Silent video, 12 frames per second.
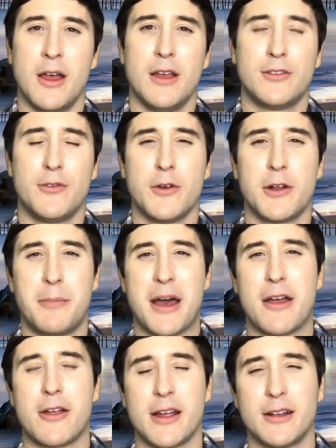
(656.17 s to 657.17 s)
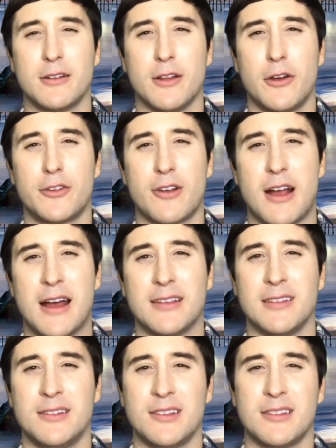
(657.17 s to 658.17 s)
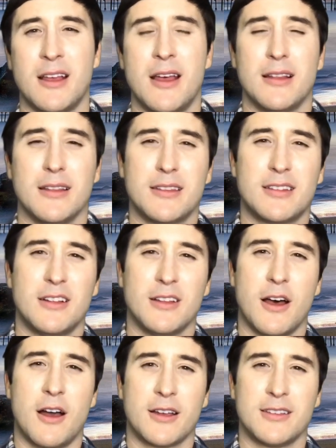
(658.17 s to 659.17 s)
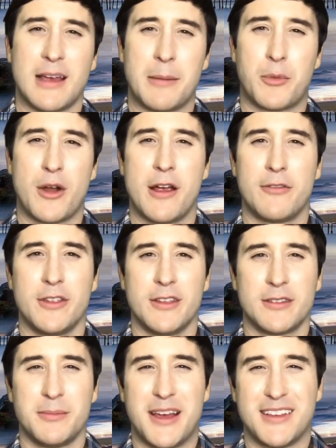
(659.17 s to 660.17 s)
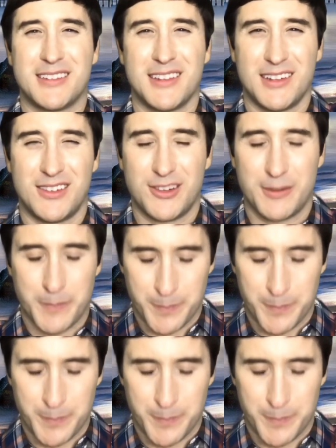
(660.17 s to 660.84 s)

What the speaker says: So if you want to bow your head and close your eyes and just listen along as I pray over this message.